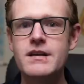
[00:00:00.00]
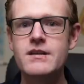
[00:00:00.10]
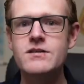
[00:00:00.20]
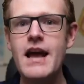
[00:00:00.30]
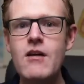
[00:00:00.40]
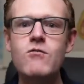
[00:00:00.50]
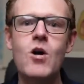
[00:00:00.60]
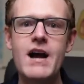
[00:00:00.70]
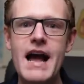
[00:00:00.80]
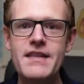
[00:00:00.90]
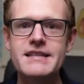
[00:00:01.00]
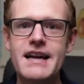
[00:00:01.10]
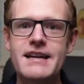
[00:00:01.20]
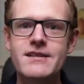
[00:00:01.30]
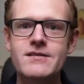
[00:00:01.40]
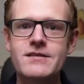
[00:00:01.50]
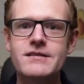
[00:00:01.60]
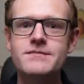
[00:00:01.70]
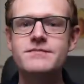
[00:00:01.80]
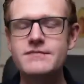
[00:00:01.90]
So how wrong are these
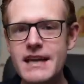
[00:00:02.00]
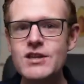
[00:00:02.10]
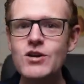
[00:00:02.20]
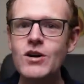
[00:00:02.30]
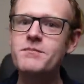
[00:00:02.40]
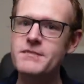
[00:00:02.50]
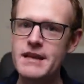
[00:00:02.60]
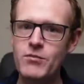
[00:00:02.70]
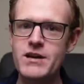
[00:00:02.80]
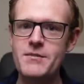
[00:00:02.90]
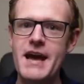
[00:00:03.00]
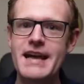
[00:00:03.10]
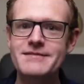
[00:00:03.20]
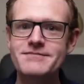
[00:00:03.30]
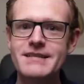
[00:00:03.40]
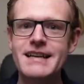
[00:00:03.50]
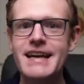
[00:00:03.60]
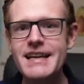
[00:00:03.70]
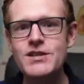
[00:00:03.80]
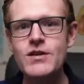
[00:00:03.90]
articles? In short, they're pretty bad.
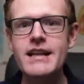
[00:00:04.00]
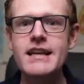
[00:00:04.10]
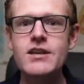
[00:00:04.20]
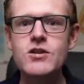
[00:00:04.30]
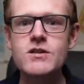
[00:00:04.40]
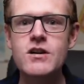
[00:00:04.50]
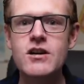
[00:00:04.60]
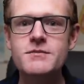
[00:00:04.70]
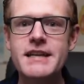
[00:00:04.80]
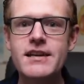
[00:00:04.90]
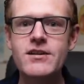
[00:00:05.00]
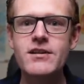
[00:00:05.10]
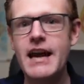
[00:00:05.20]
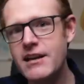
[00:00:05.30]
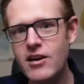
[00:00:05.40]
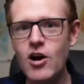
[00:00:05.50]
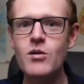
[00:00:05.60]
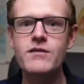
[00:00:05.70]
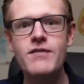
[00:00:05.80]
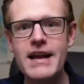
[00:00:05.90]
In Australia, news.com.au had a go
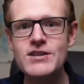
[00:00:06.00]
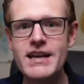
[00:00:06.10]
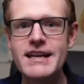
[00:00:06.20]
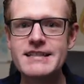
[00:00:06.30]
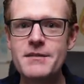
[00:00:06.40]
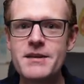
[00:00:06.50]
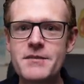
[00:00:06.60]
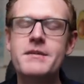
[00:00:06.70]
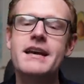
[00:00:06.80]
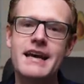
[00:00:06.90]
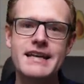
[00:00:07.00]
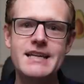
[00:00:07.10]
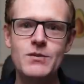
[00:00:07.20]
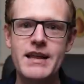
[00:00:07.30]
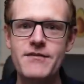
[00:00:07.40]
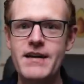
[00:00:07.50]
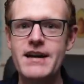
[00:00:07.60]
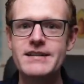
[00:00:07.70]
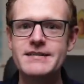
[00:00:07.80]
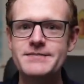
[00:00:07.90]
at fact-checking some of them, and here's what they
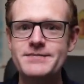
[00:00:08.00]
found.